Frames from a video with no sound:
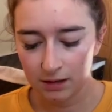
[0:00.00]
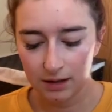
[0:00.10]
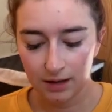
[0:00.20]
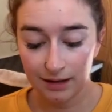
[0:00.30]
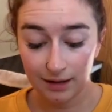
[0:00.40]

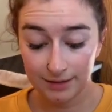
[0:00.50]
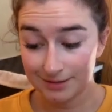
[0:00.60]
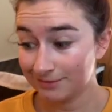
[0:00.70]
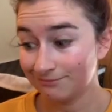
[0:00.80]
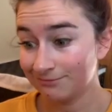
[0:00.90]
and that's
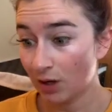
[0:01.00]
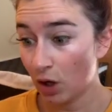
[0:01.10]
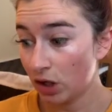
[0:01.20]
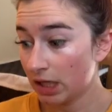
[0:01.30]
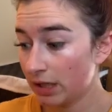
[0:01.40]
all
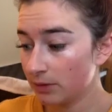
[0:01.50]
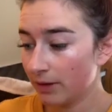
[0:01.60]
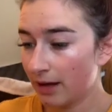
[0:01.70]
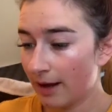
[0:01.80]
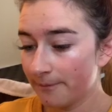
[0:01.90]
that I do with
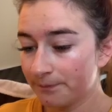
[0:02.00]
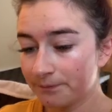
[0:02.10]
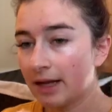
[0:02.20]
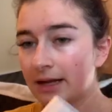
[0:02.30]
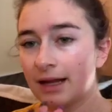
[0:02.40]
that.
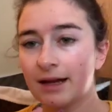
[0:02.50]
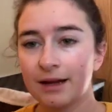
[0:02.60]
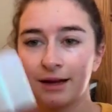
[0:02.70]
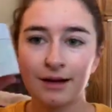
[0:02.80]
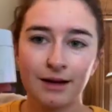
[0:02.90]
And then
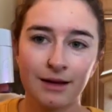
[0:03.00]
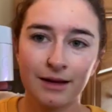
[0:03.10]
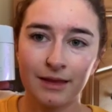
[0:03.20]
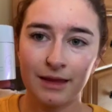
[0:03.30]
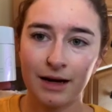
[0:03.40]

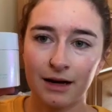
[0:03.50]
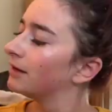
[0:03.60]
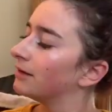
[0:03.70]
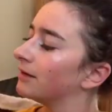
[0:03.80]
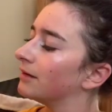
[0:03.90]
their
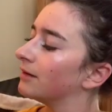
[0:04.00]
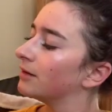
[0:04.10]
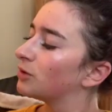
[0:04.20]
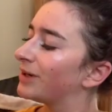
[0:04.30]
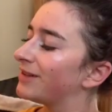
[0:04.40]

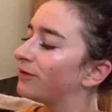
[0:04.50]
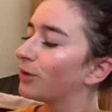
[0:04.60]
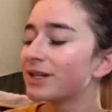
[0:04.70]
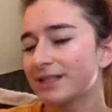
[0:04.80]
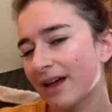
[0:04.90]

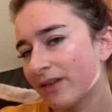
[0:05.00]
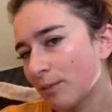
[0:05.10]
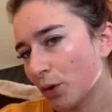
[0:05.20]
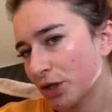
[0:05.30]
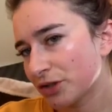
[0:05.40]
24/7
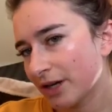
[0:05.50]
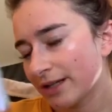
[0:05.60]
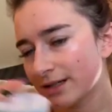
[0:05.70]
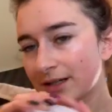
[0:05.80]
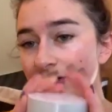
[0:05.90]

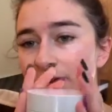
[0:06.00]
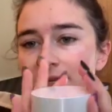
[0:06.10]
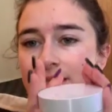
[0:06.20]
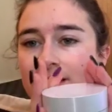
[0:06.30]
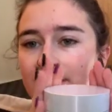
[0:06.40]
moisturizer. So this
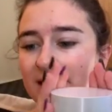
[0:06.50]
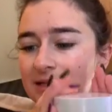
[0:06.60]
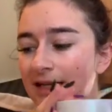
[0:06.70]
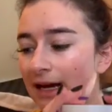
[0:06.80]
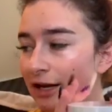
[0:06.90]
is amazing.
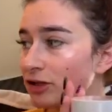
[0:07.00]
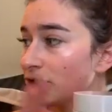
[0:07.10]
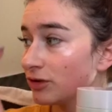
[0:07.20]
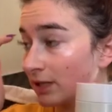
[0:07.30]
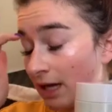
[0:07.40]
It actually
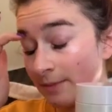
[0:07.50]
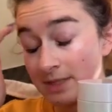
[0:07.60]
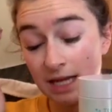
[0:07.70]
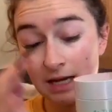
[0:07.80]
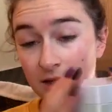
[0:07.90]
usually comes
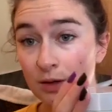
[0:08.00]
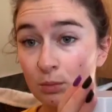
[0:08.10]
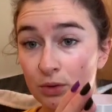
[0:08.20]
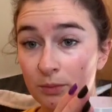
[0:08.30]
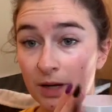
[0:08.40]
in a little
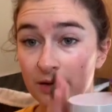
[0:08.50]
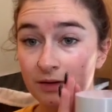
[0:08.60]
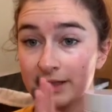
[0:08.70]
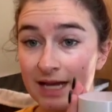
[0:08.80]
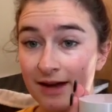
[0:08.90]
blue bottle
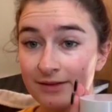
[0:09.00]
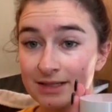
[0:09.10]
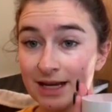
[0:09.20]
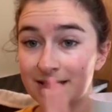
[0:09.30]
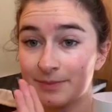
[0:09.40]
that's half the
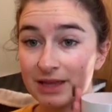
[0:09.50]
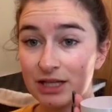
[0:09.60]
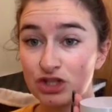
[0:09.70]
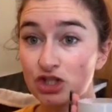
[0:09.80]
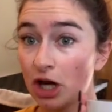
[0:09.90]
size, but they
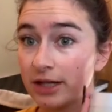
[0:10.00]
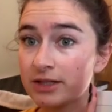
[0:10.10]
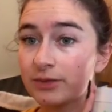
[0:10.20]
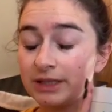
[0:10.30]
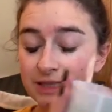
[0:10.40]
just
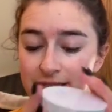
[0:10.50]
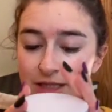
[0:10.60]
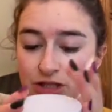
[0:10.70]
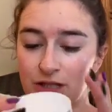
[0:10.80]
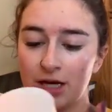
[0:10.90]
released
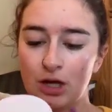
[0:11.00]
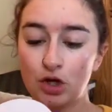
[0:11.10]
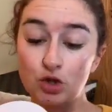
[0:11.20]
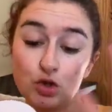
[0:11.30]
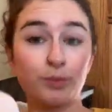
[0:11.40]
this
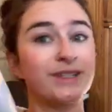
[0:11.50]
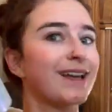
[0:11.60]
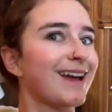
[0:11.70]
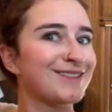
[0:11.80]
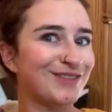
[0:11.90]

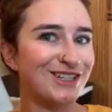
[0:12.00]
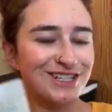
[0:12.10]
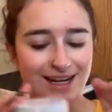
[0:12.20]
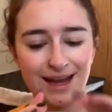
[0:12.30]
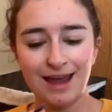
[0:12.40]
supersized
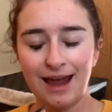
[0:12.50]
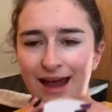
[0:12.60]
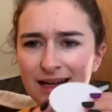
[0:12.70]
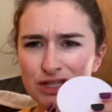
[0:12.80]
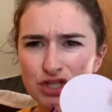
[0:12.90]
version, and
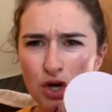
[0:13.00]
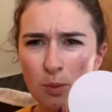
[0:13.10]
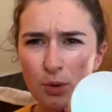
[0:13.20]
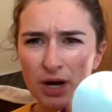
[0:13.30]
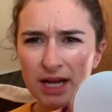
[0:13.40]
it's so
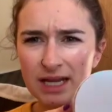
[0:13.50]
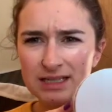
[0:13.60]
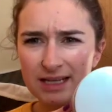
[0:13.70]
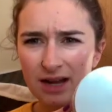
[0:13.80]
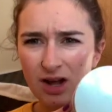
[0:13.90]
pretty. It's
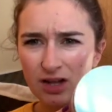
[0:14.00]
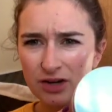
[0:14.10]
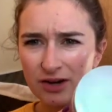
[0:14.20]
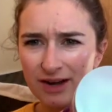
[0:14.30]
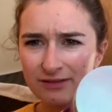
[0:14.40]
like
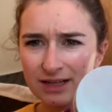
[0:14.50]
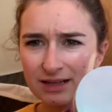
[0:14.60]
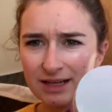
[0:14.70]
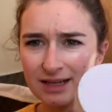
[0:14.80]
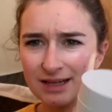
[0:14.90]
holographic,
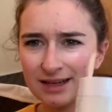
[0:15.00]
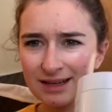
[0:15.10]
like